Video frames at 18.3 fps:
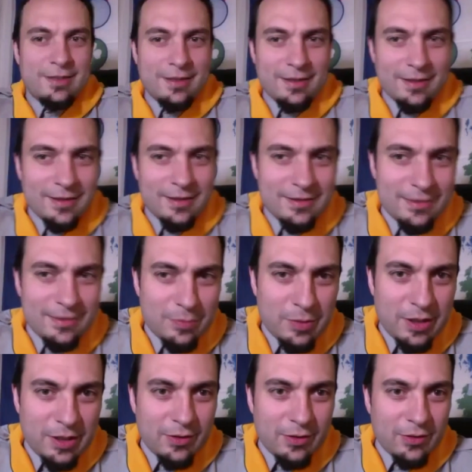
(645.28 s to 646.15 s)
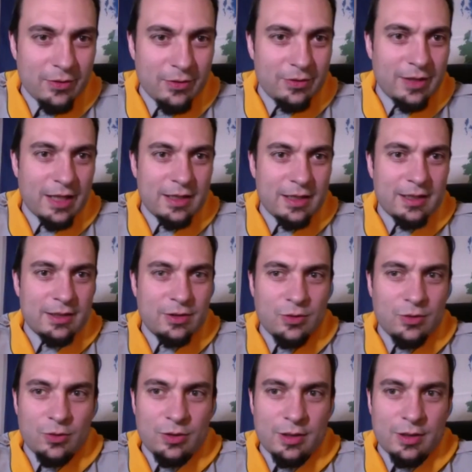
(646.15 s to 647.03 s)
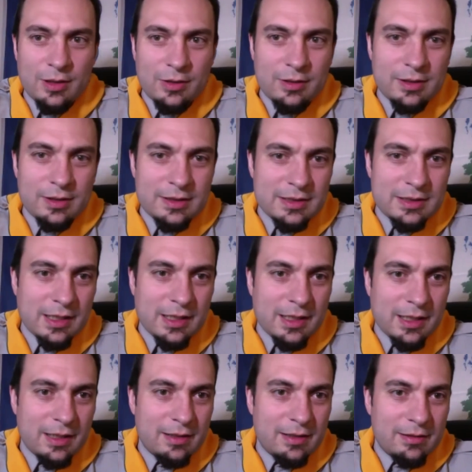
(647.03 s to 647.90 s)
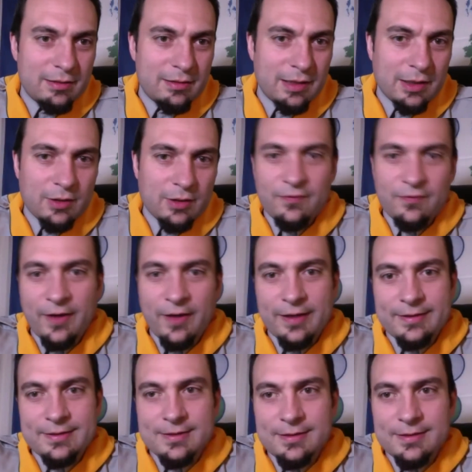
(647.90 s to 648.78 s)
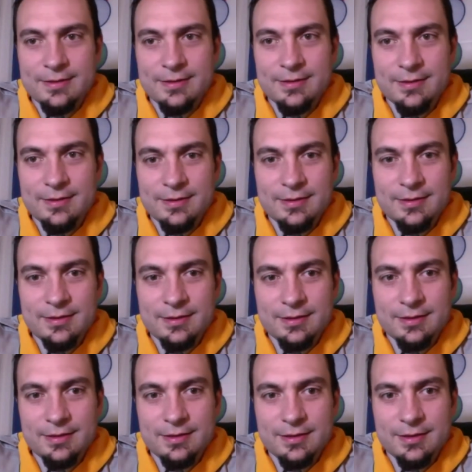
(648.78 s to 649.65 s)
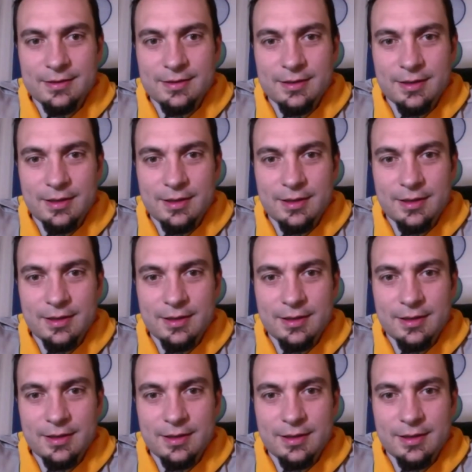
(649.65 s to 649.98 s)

is it me or that tooth is like your face? Yeah, well,